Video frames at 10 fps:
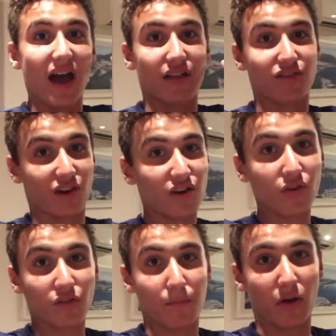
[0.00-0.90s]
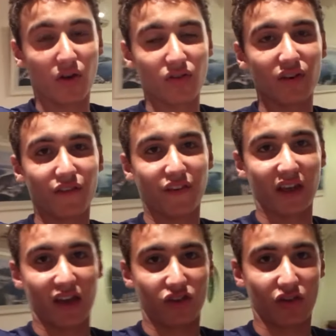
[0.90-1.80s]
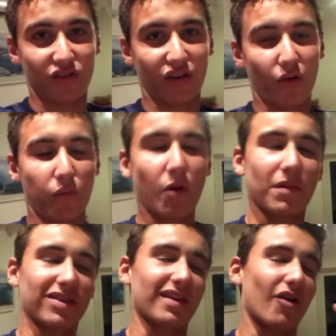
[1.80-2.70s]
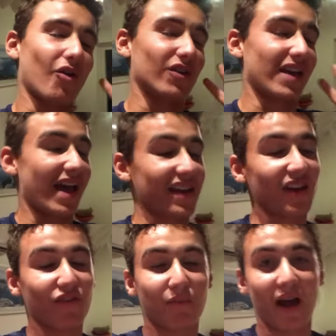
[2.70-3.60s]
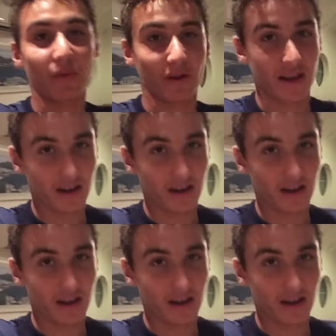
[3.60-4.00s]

turn on the post notifications so you won't miss out on any of my weekly